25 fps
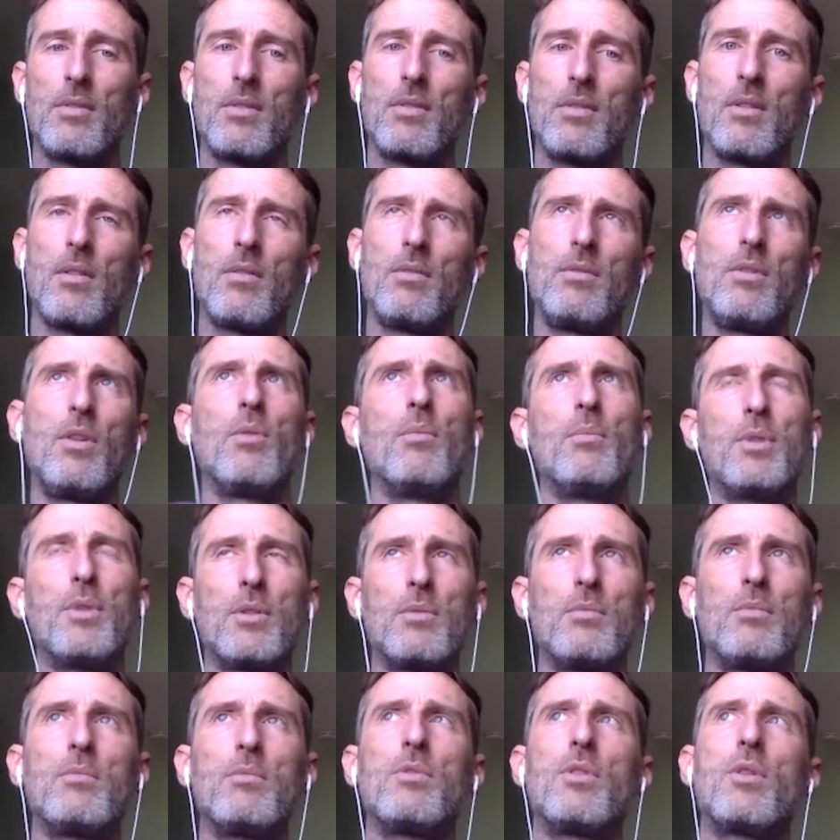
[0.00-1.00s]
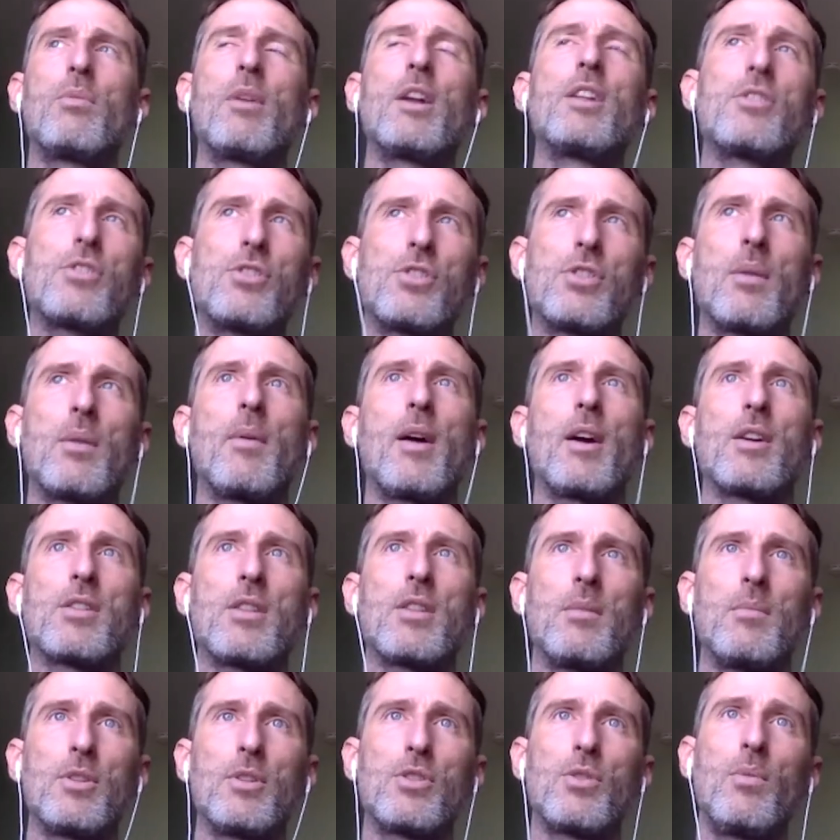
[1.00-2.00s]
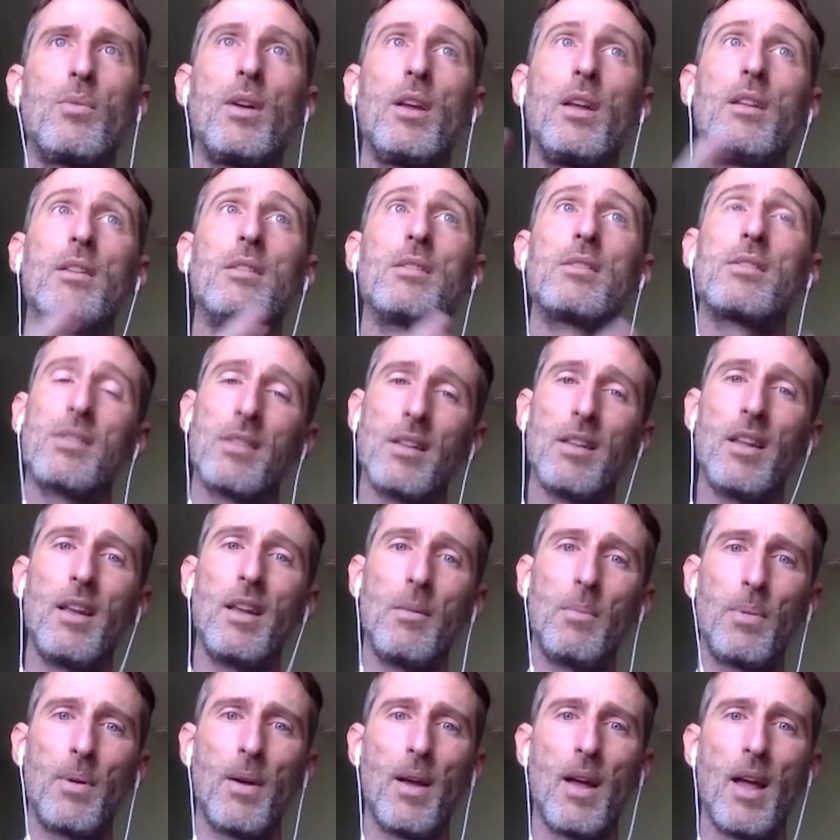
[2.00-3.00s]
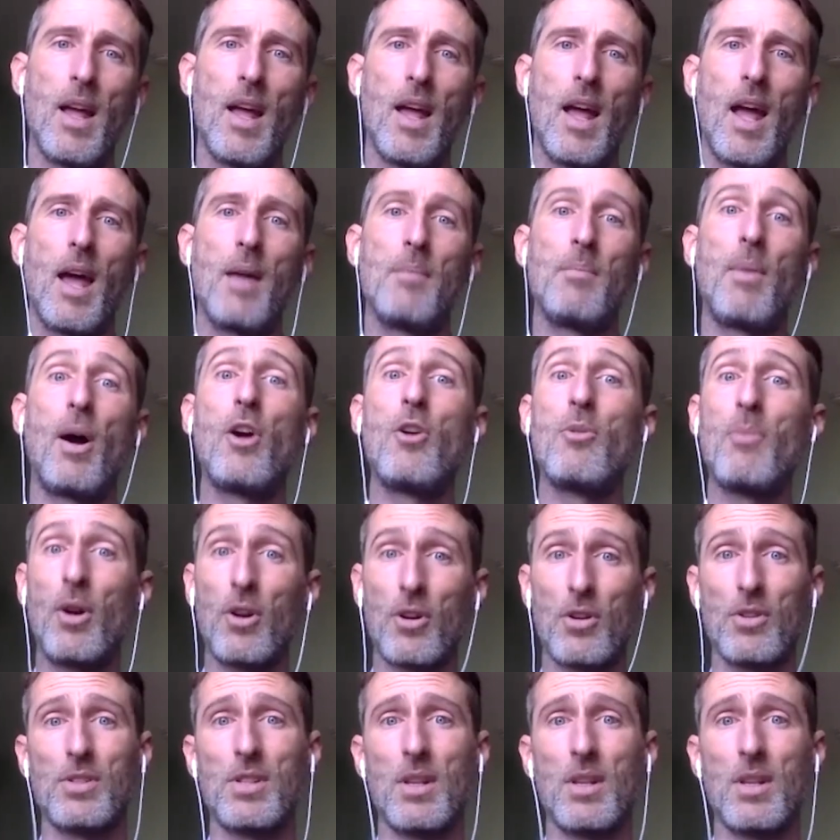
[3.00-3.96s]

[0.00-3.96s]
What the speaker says: you know, the relationship actually between sleep and biomarkers